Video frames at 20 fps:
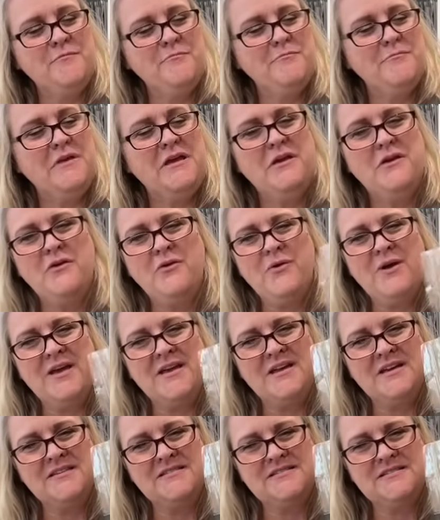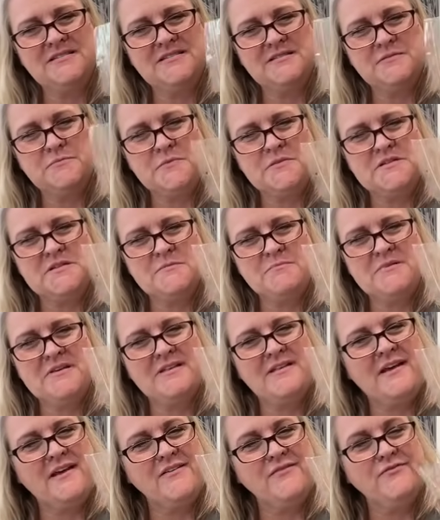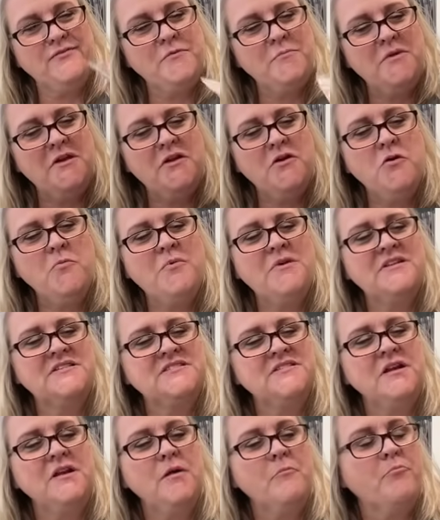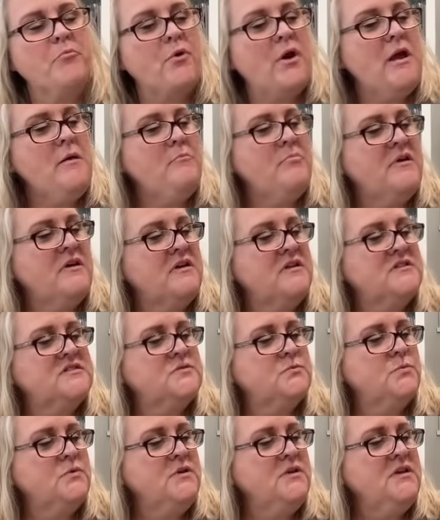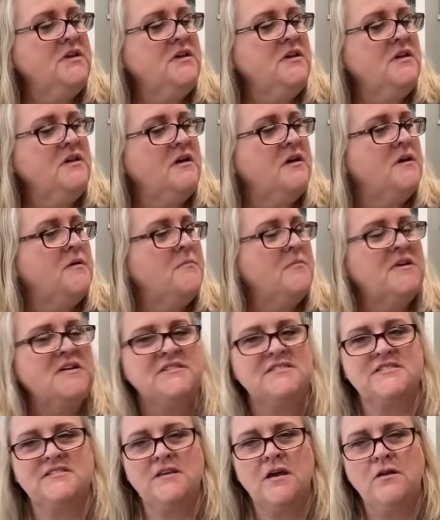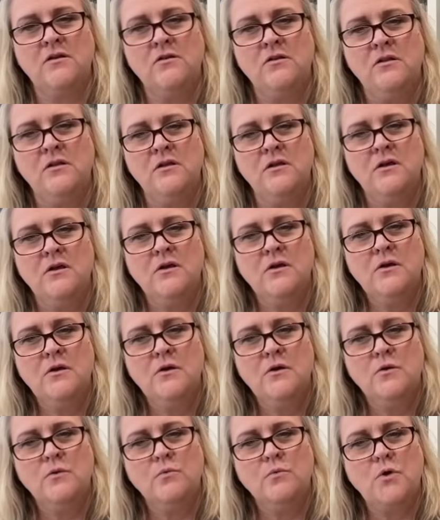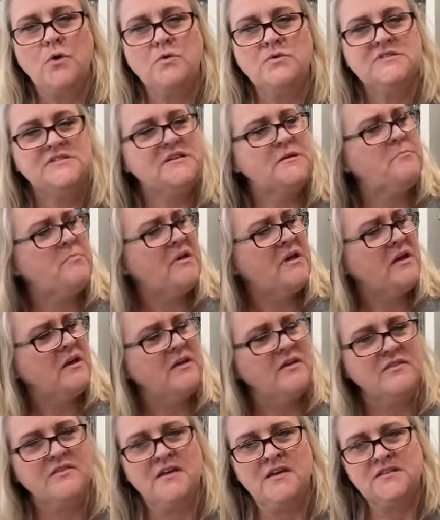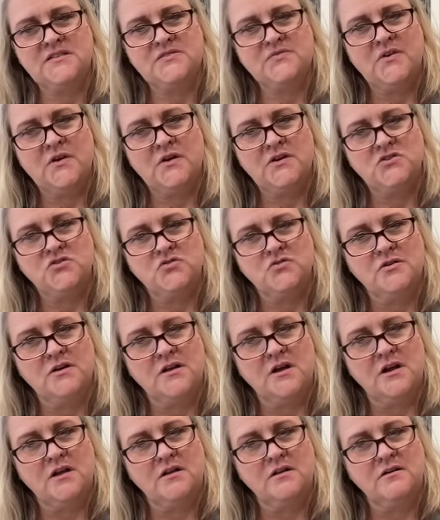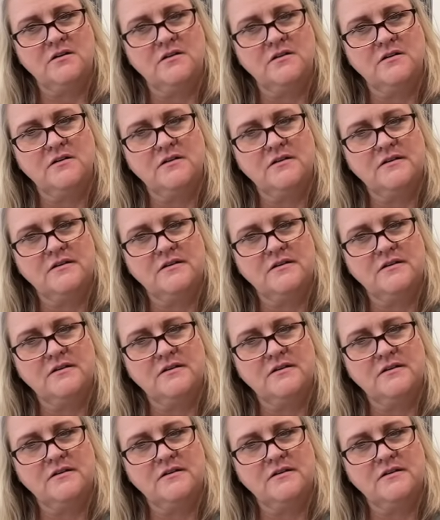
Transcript: Mingo, I guess it's supposed to be like flamingo, but it's not a bright pink. It's really a subtle rosy pink. That's very true to color.